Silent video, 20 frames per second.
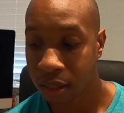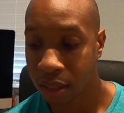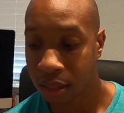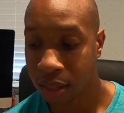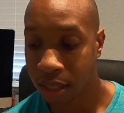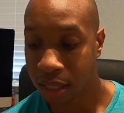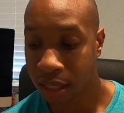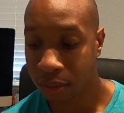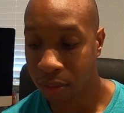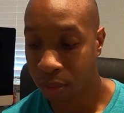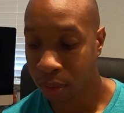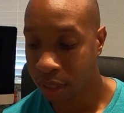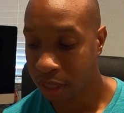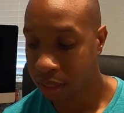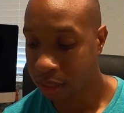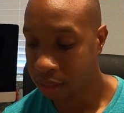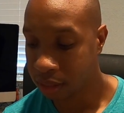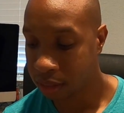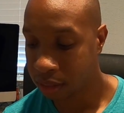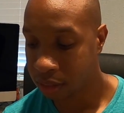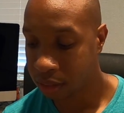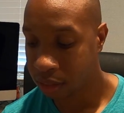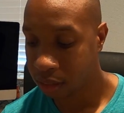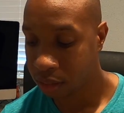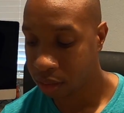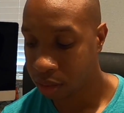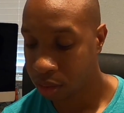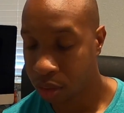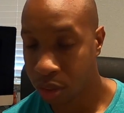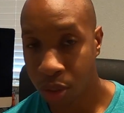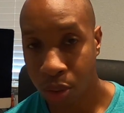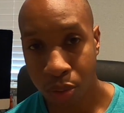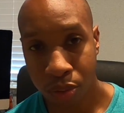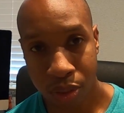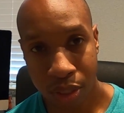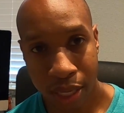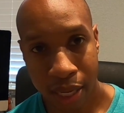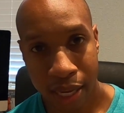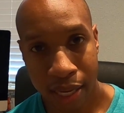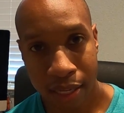I think it was
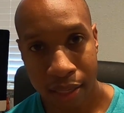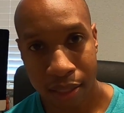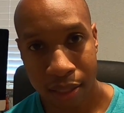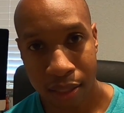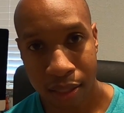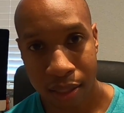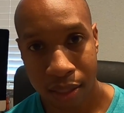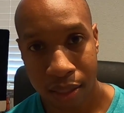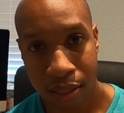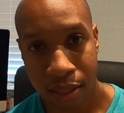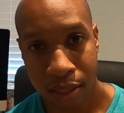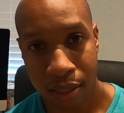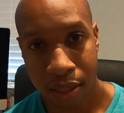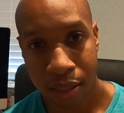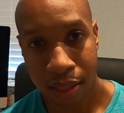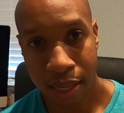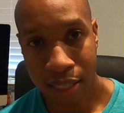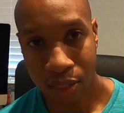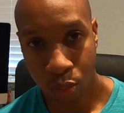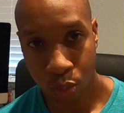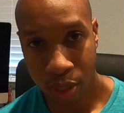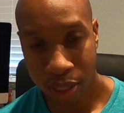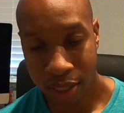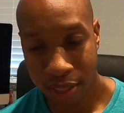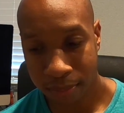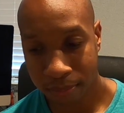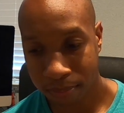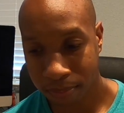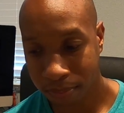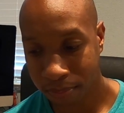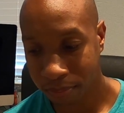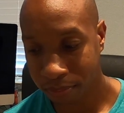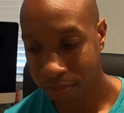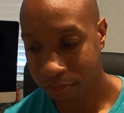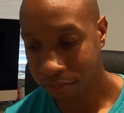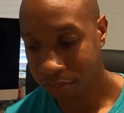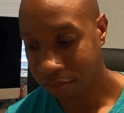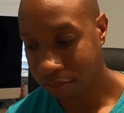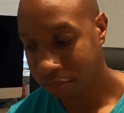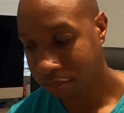Tuesday last week.
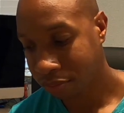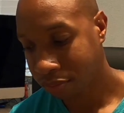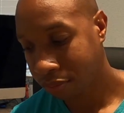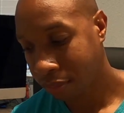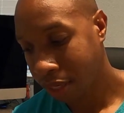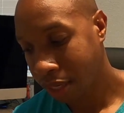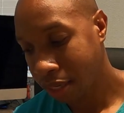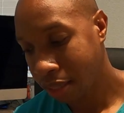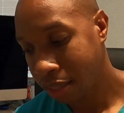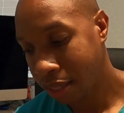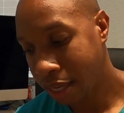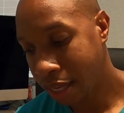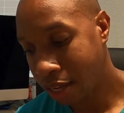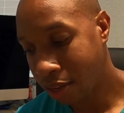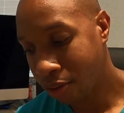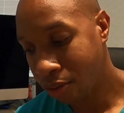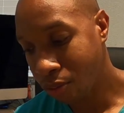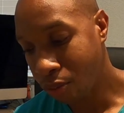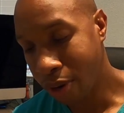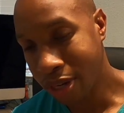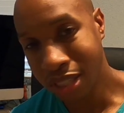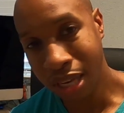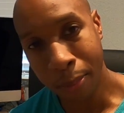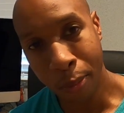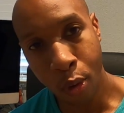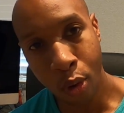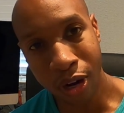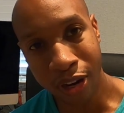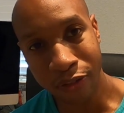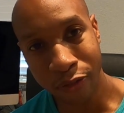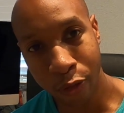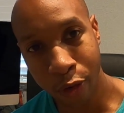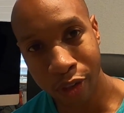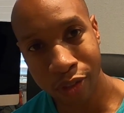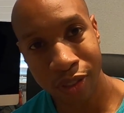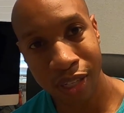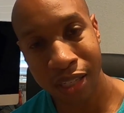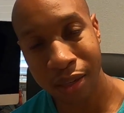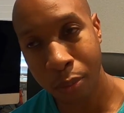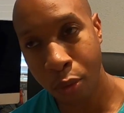Now, Wednesday morning,
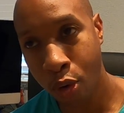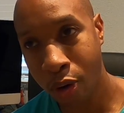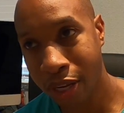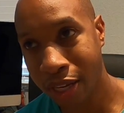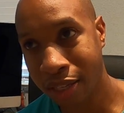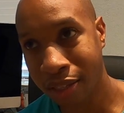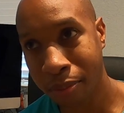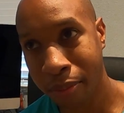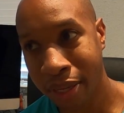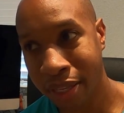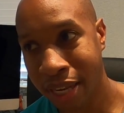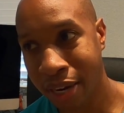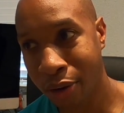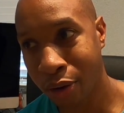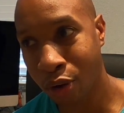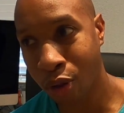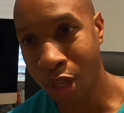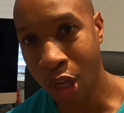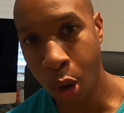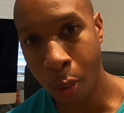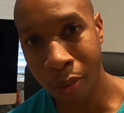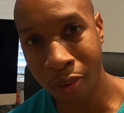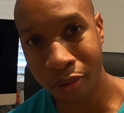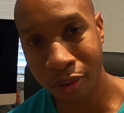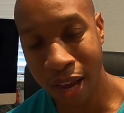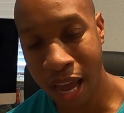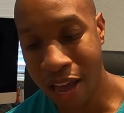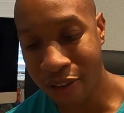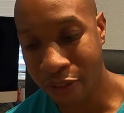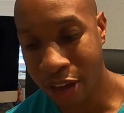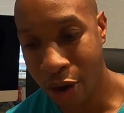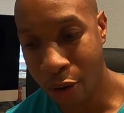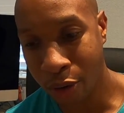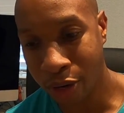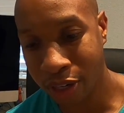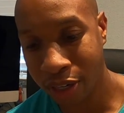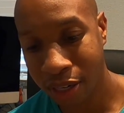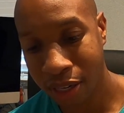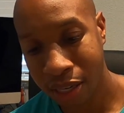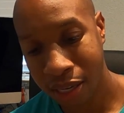first thing in the morning, I mean, they were only open for a half
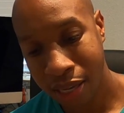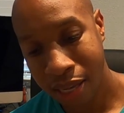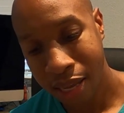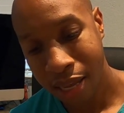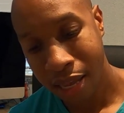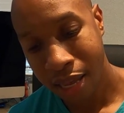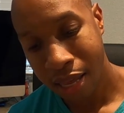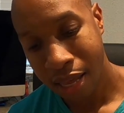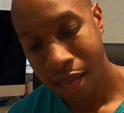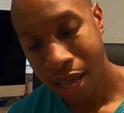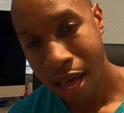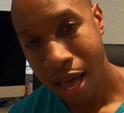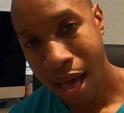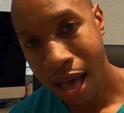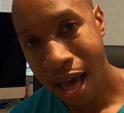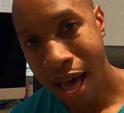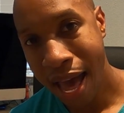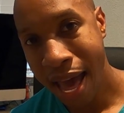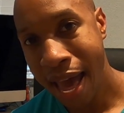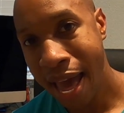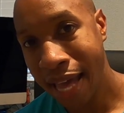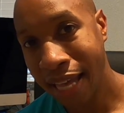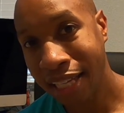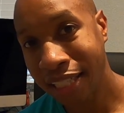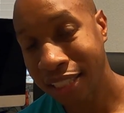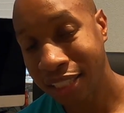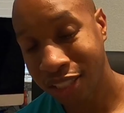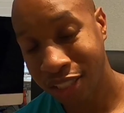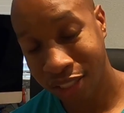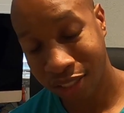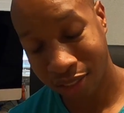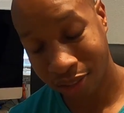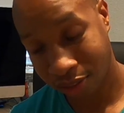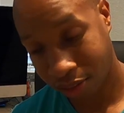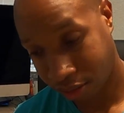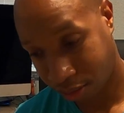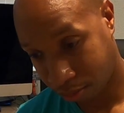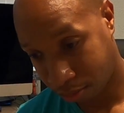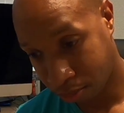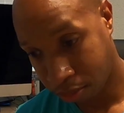hour. I had
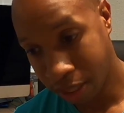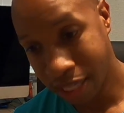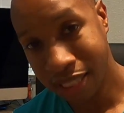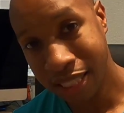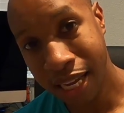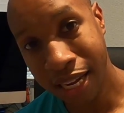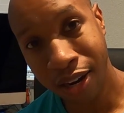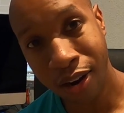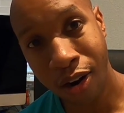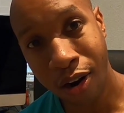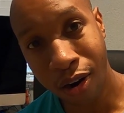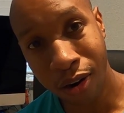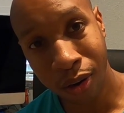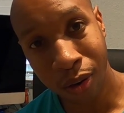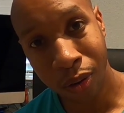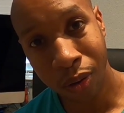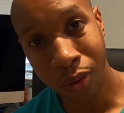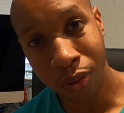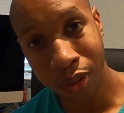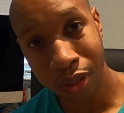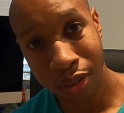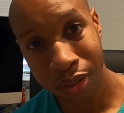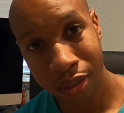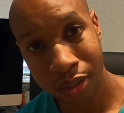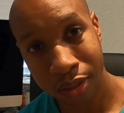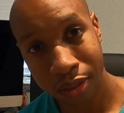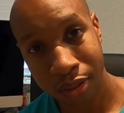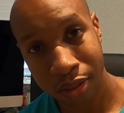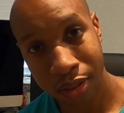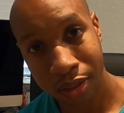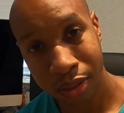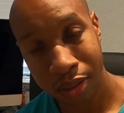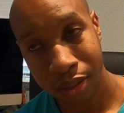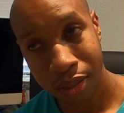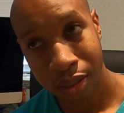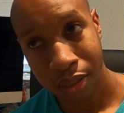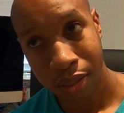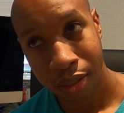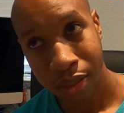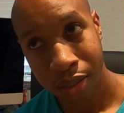placed that car on hold.
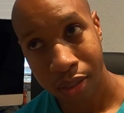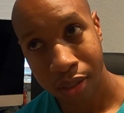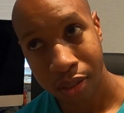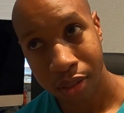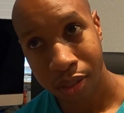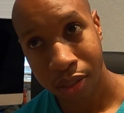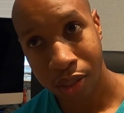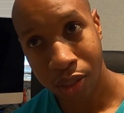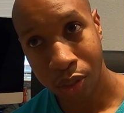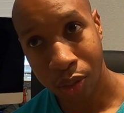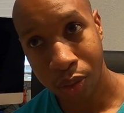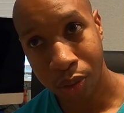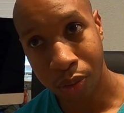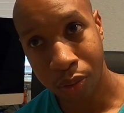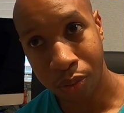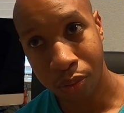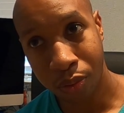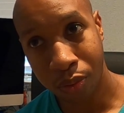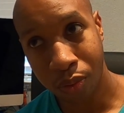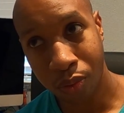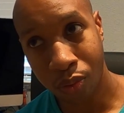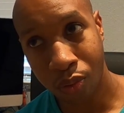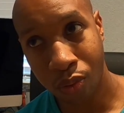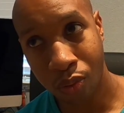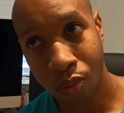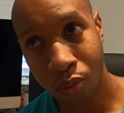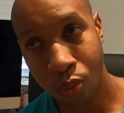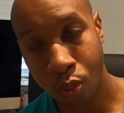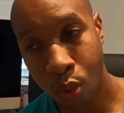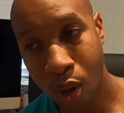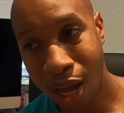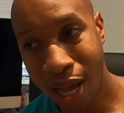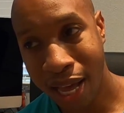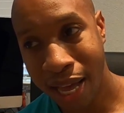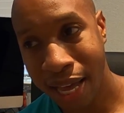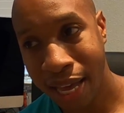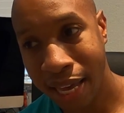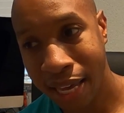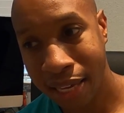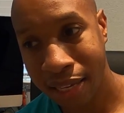So
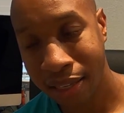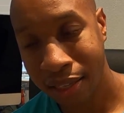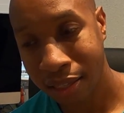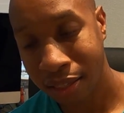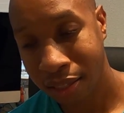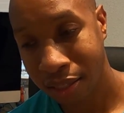why,